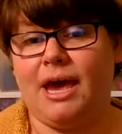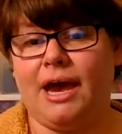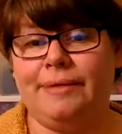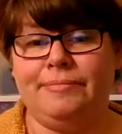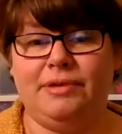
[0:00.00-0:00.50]

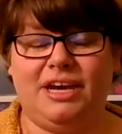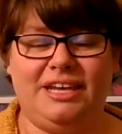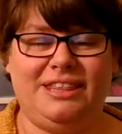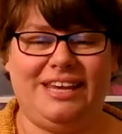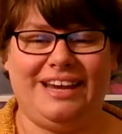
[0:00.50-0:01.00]
I
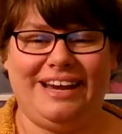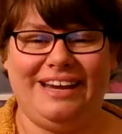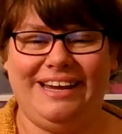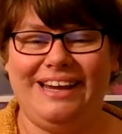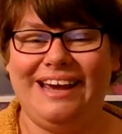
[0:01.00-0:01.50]
think
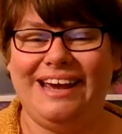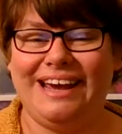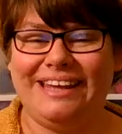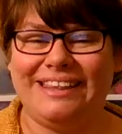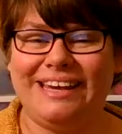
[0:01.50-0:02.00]
I
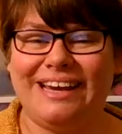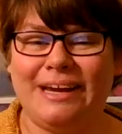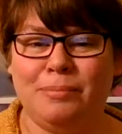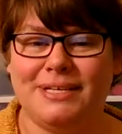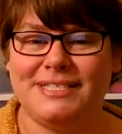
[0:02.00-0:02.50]

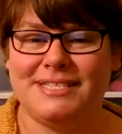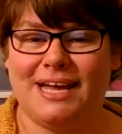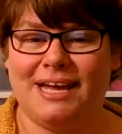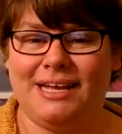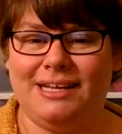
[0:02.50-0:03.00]
miss
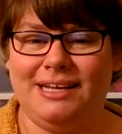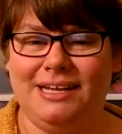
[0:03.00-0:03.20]
that.